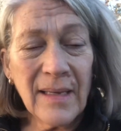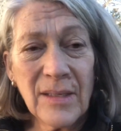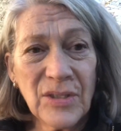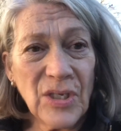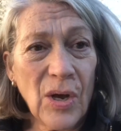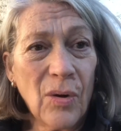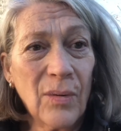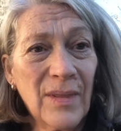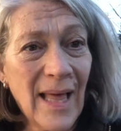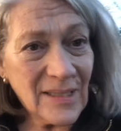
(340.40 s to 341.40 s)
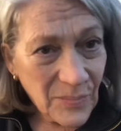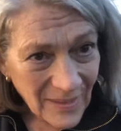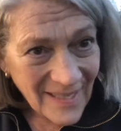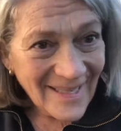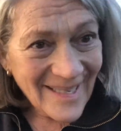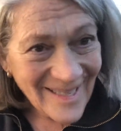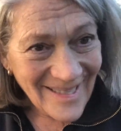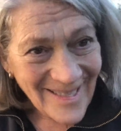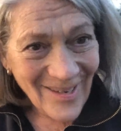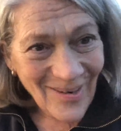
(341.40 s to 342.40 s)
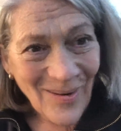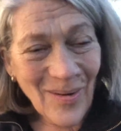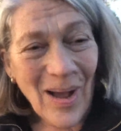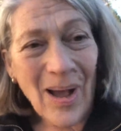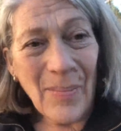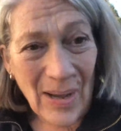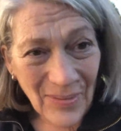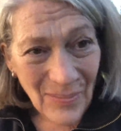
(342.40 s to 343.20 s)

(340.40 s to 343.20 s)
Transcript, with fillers: So that's one thing to consider about the